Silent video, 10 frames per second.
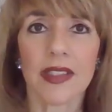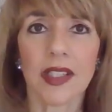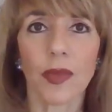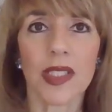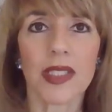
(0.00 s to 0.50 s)

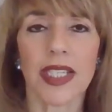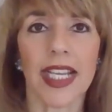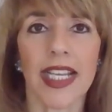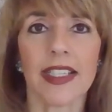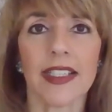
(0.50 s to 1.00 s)
So once
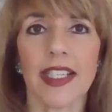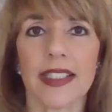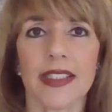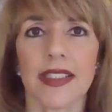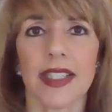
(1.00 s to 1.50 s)
again,
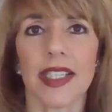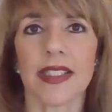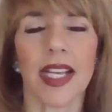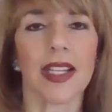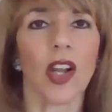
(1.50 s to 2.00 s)

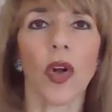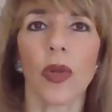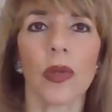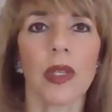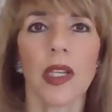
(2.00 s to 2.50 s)
it's that
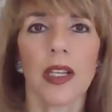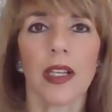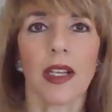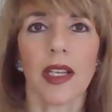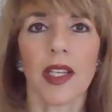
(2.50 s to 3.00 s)
whole,
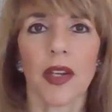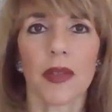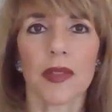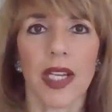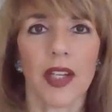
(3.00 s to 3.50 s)
you
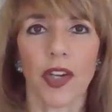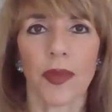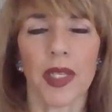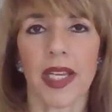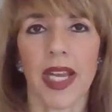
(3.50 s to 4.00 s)
know,
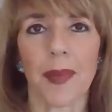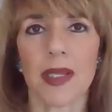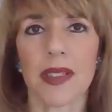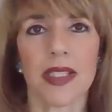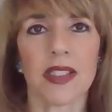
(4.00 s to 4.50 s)
dichotomy that
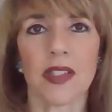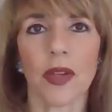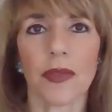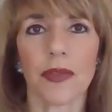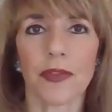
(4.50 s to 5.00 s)
happens. It's
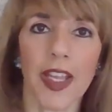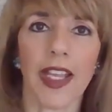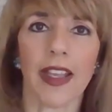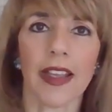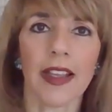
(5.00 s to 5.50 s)
not
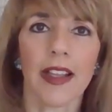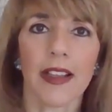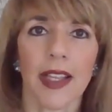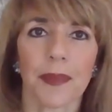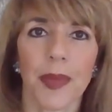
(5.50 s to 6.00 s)
fair
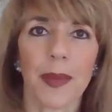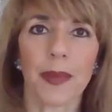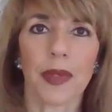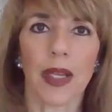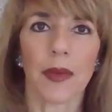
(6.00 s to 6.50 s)
that people